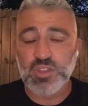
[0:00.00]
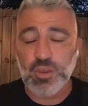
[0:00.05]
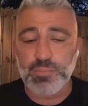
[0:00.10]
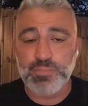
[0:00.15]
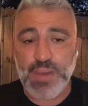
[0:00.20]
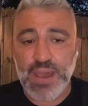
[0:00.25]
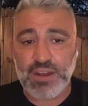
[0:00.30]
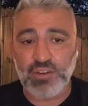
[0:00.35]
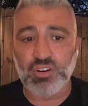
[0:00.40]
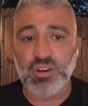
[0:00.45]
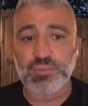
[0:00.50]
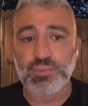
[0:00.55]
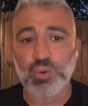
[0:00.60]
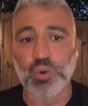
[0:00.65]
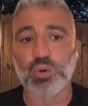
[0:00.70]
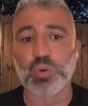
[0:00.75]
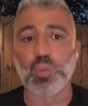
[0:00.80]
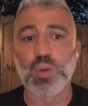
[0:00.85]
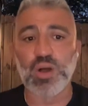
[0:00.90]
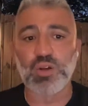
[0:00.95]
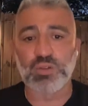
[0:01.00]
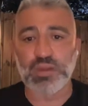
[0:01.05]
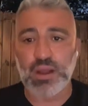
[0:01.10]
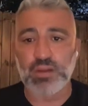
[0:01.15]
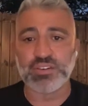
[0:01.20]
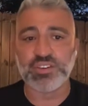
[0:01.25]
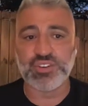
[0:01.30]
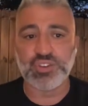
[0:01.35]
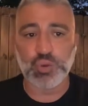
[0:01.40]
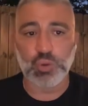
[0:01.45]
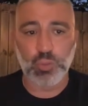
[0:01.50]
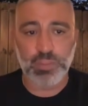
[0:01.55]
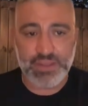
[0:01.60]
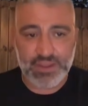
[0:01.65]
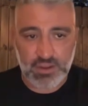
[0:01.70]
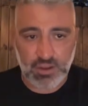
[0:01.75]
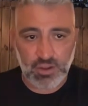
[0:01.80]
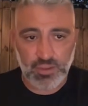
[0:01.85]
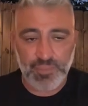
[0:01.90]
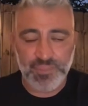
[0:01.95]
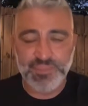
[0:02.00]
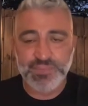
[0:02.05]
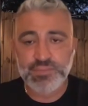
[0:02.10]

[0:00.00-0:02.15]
better and more well-rounded you will become.